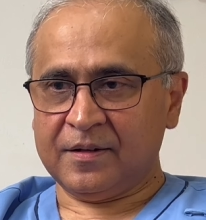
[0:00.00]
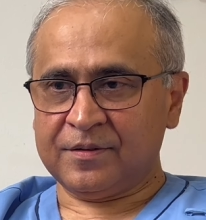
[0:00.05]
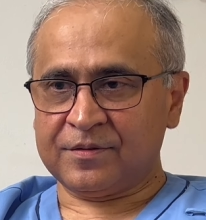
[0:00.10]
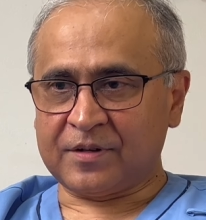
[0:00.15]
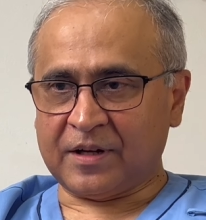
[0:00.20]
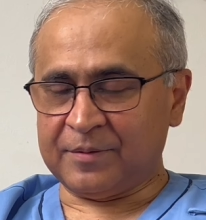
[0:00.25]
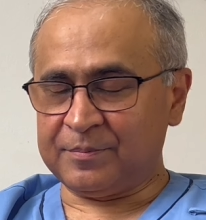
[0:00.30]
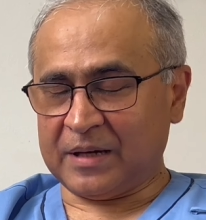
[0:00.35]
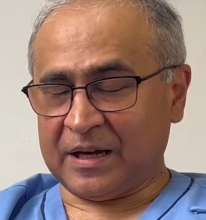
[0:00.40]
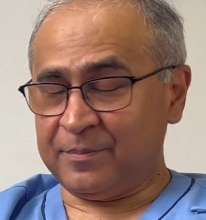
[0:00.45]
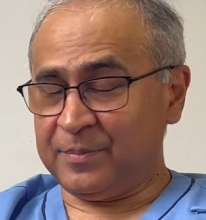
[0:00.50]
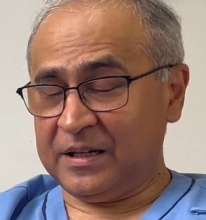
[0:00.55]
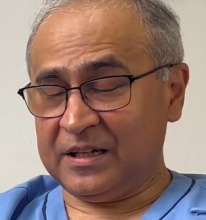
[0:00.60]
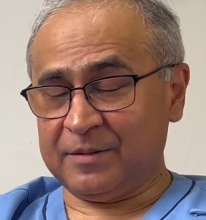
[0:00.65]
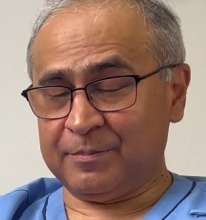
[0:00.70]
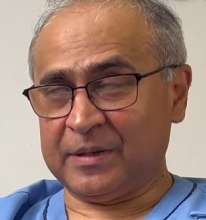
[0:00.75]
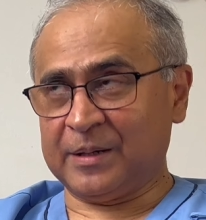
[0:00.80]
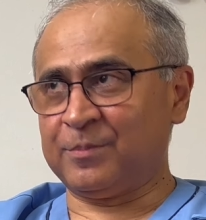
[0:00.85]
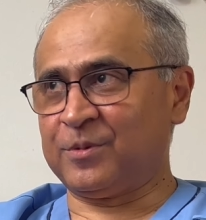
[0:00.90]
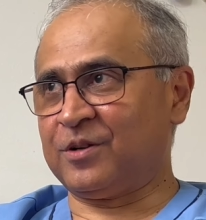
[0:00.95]
So I've been
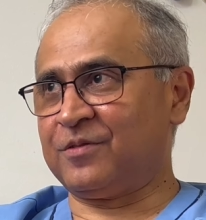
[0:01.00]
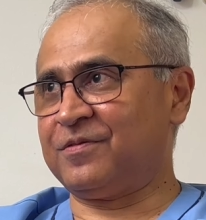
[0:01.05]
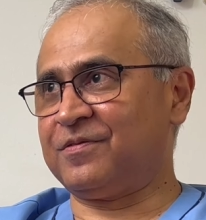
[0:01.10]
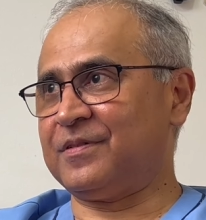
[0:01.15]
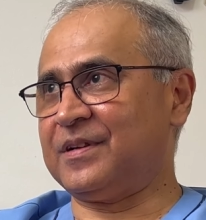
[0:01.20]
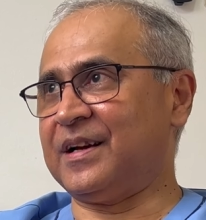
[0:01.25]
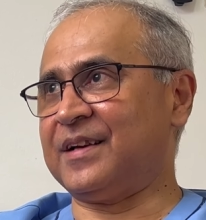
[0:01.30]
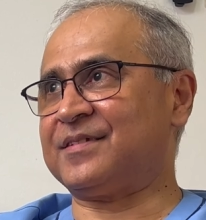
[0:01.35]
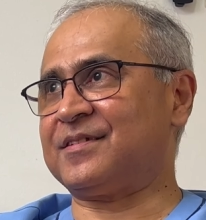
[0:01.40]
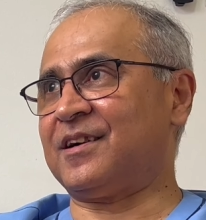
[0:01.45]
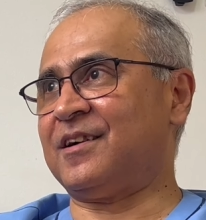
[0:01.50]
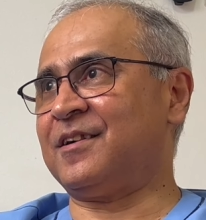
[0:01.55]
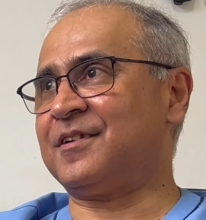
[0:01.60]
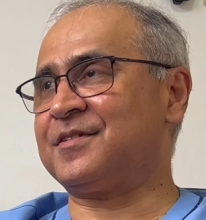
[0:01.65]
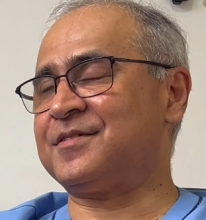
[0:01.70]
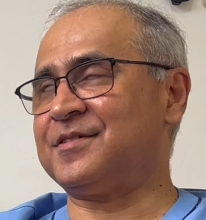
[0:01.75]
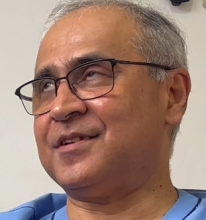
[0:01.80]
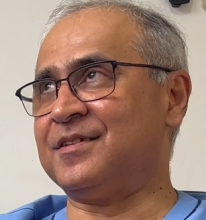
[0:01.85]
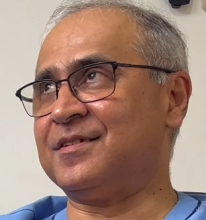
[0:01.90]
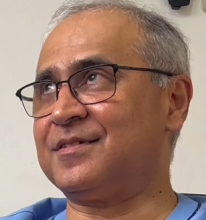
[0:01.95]
a member of SIR
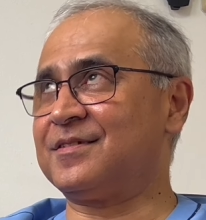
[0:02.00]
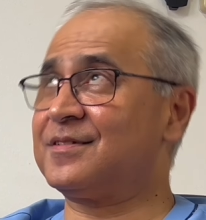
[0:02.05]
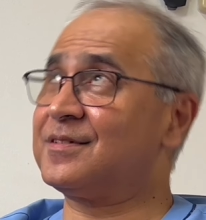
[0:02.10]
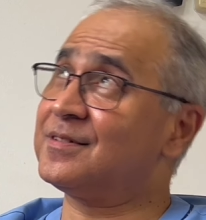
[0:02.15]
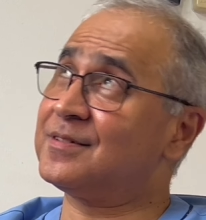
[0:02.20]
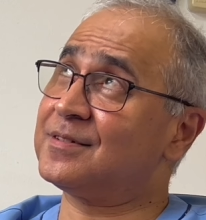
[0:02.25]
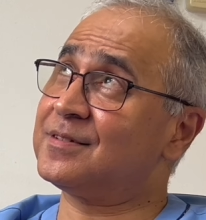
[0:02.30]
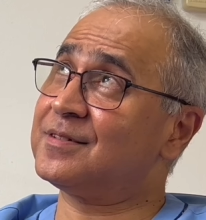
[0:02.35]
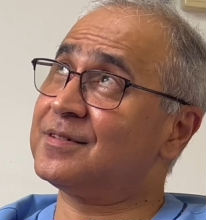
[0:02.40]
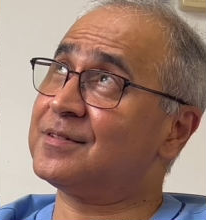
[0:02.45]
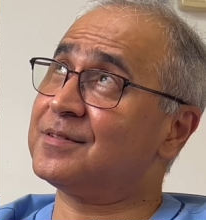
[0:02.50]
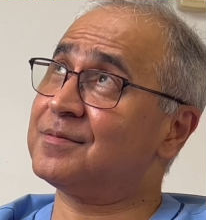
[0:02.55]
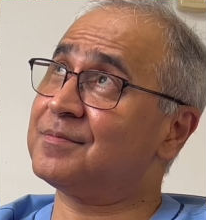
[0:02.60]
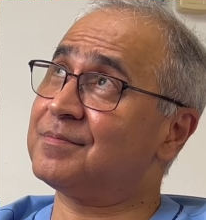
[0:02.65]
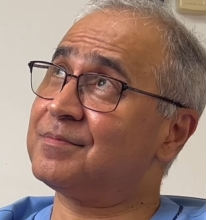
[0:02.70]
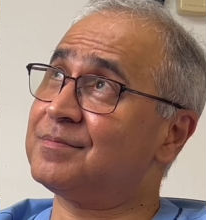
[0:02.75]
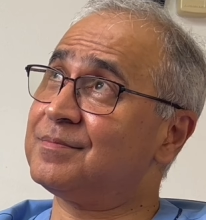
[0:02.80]
since